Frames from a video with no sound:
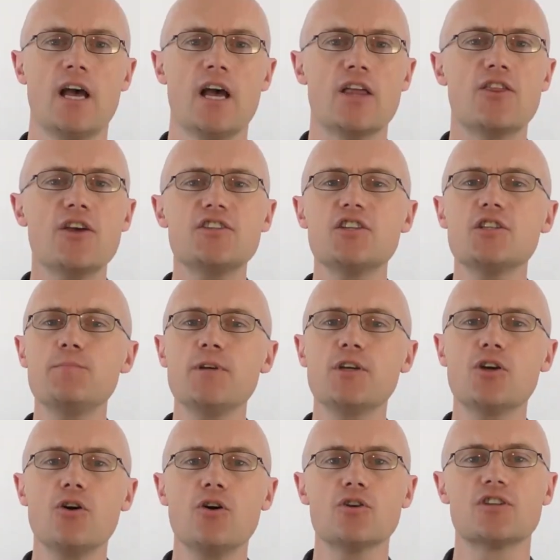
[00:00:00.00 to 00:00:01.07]
This is
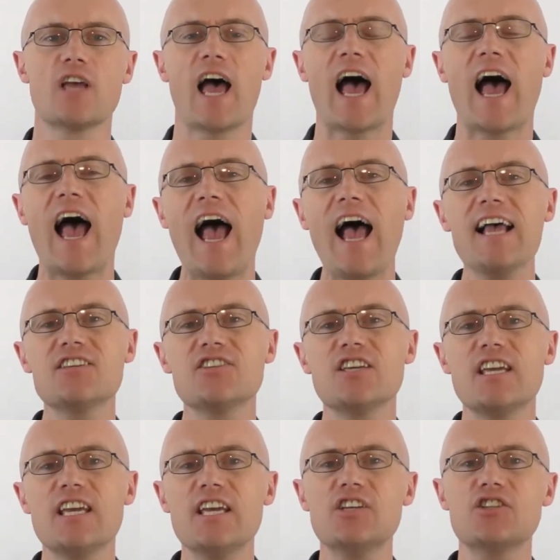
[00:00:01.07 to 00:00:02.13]
because as
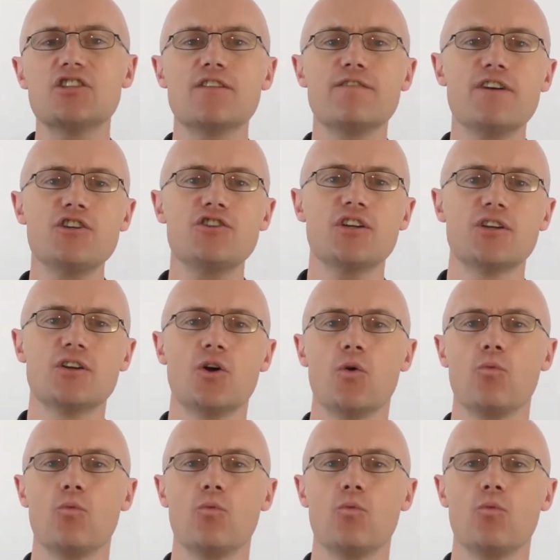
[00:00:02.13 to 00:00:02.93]
each division